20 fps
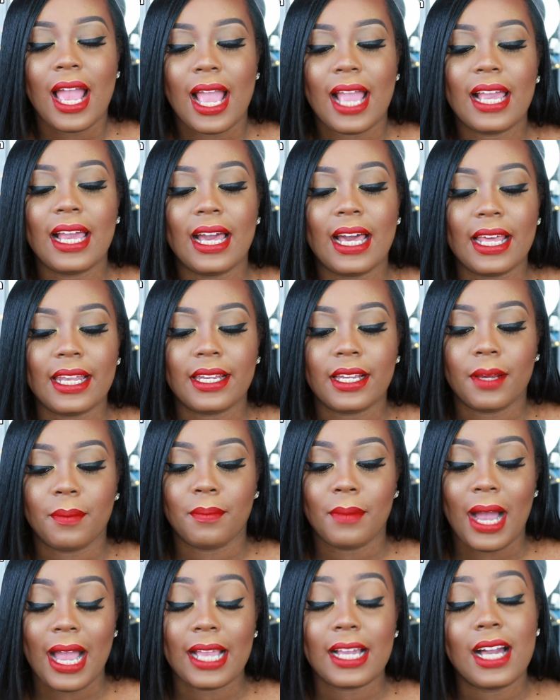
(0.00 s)
and
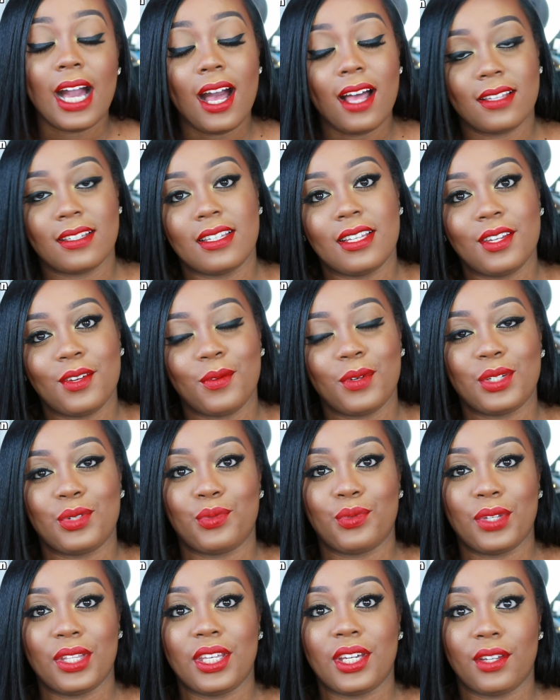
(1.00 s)
my cousin
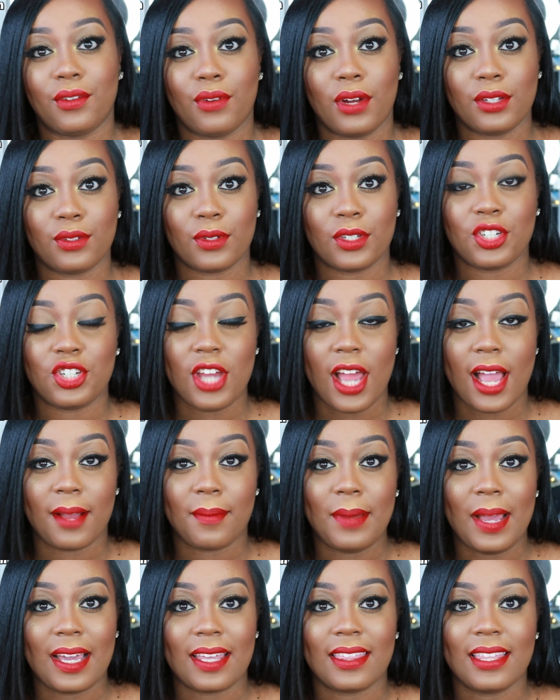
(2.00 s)
was really good friends with
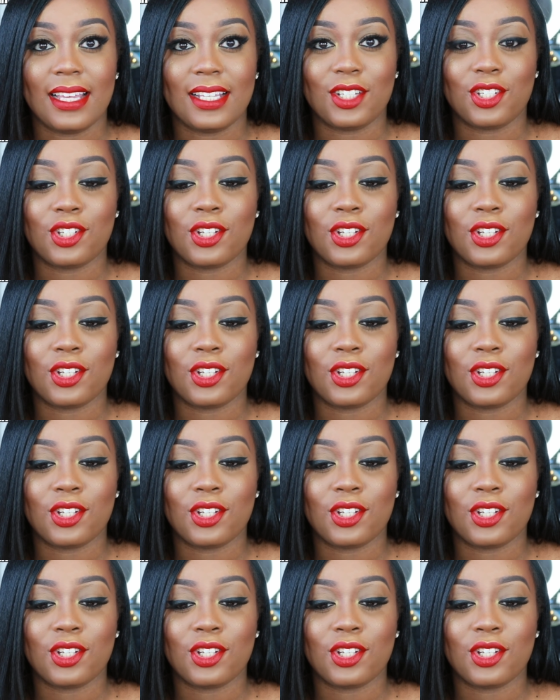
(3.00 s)
Jack back then,